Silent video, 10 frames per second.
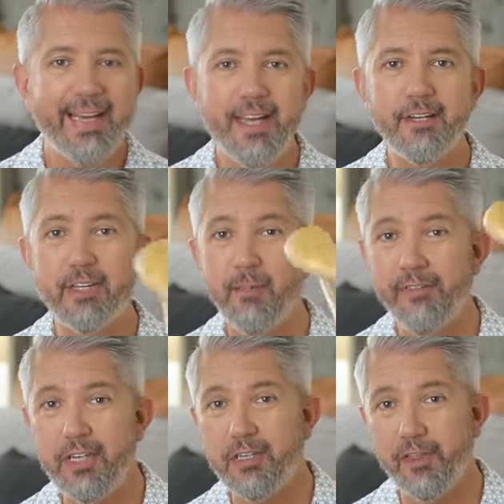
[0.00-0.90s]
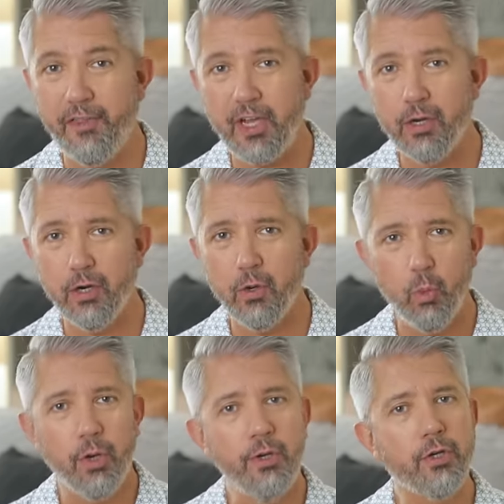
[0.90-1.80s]
Get some of these thicker
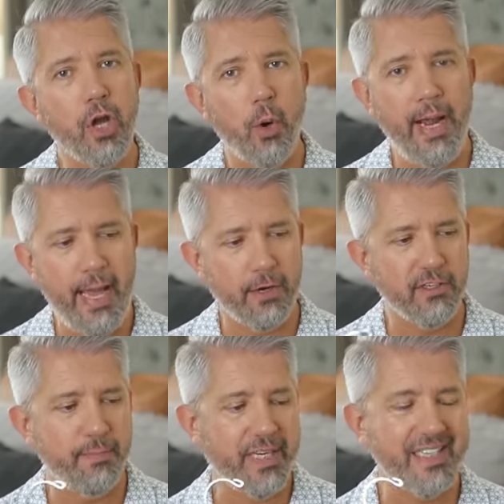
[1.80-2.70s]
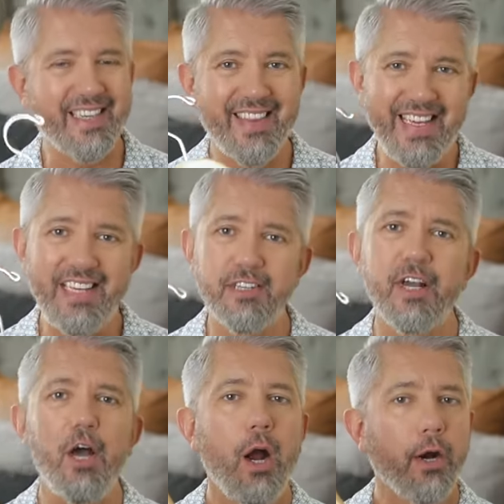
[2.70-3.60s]
wooden coat hangers because these